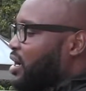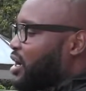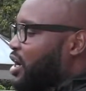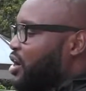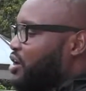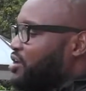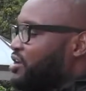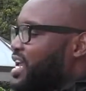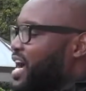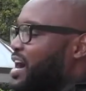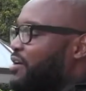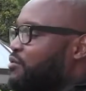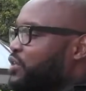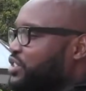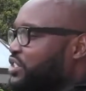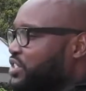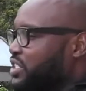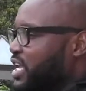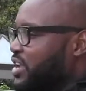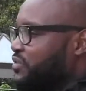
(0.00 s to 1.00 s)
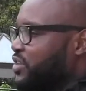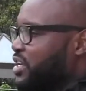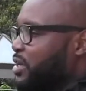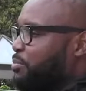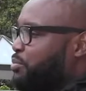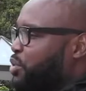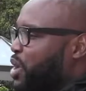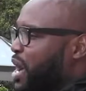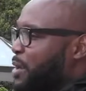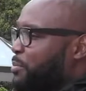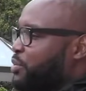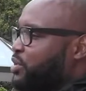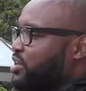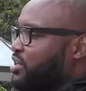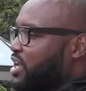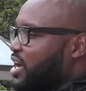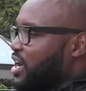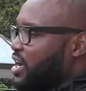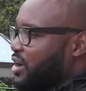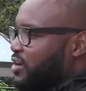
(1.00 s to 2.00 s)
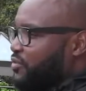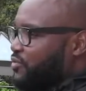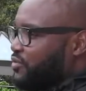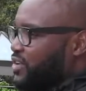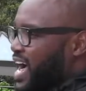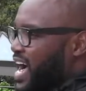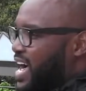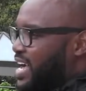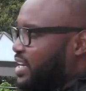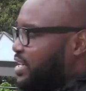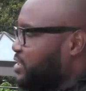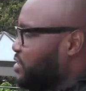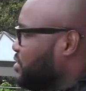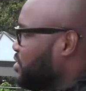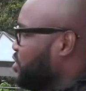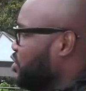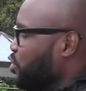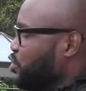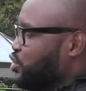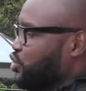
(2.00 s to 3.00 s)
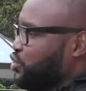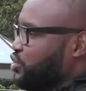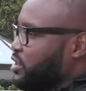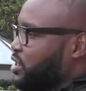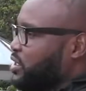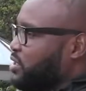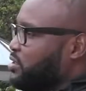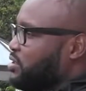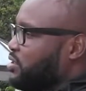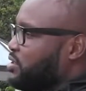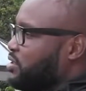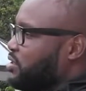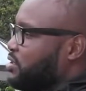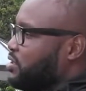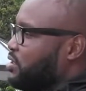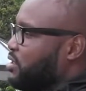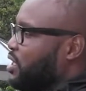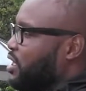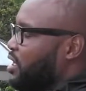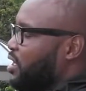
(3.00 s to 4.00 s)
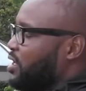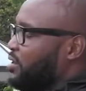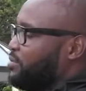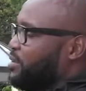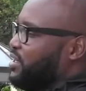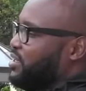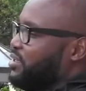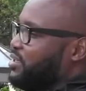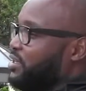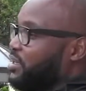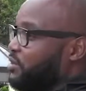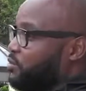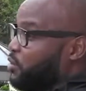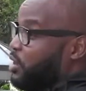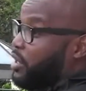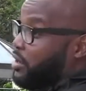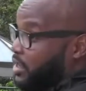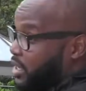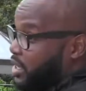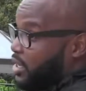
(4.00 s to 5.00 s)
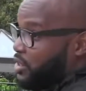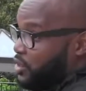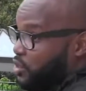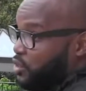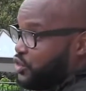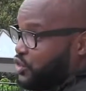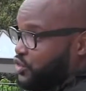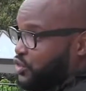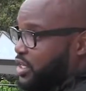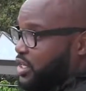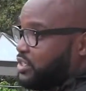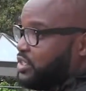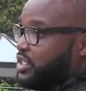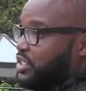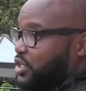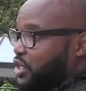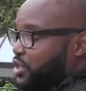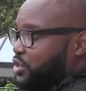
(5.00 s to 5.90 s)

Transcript: her not receiving the proper love, guidance, nutrients, nutrients and